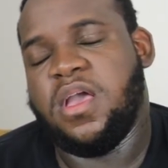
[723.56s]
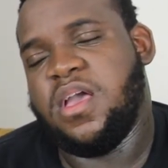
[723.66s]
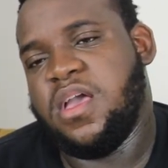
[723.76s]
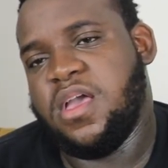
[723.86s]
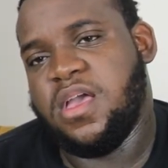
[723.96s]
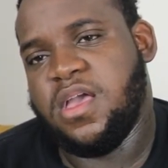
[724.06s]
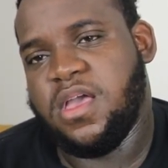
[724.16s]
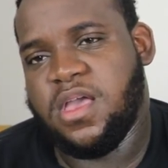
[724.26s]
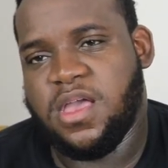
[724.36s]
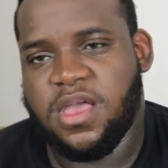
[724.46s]

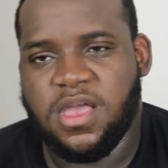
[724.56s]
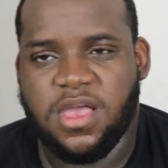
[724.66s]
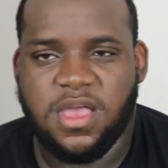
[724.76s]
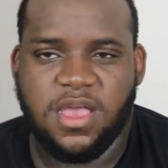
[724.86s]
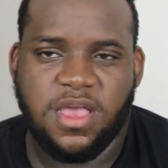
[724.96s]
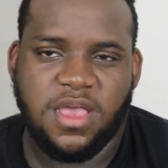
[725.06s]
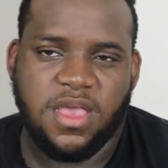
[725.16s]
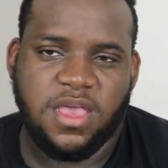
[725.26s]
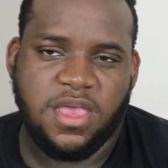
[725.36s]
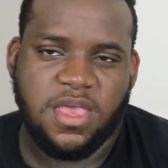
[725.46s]

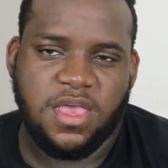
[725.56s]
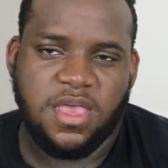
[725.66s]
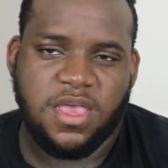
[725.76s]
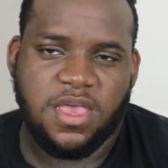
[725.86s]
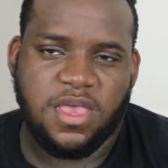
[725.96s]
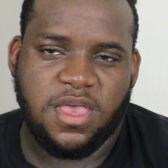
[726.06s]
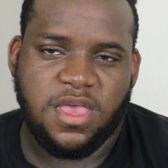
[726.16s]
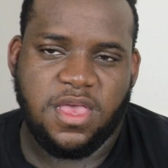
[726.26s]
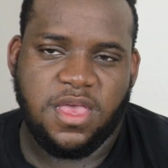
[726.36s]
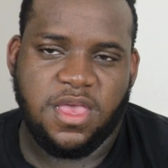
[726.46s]

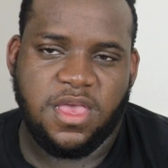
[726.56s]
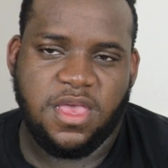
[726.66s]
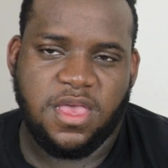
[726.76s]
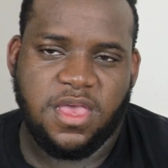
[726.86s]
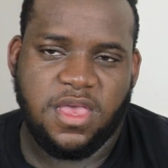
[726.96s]
Nothing is said.